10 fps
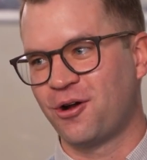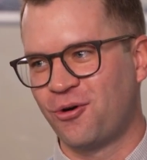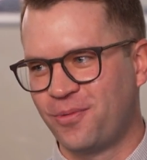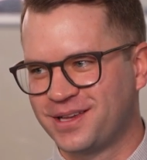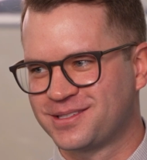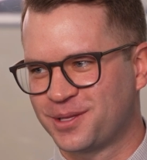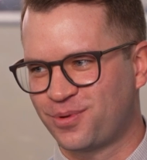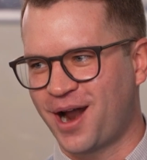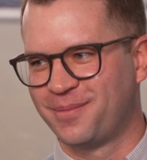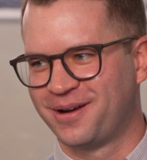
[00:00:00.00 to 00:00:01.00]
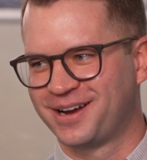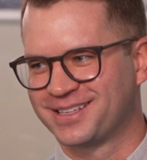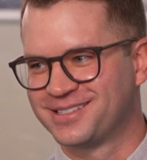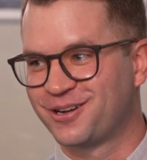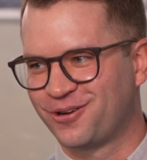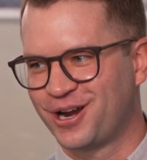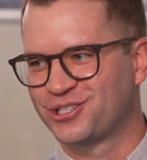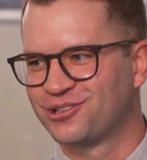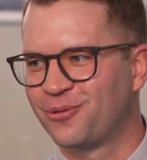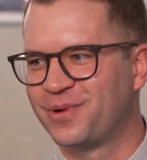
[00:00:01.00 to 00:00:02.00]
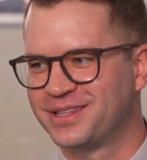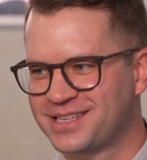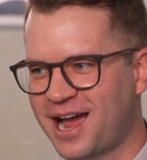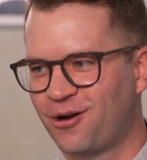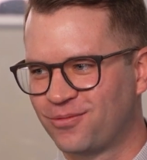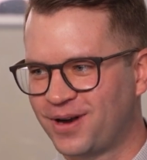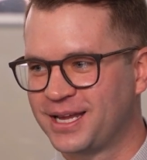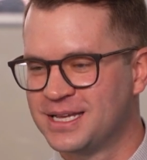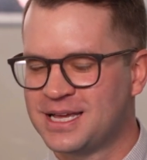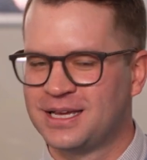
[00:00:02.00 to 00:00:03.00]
always the primary consideration that wins out, right?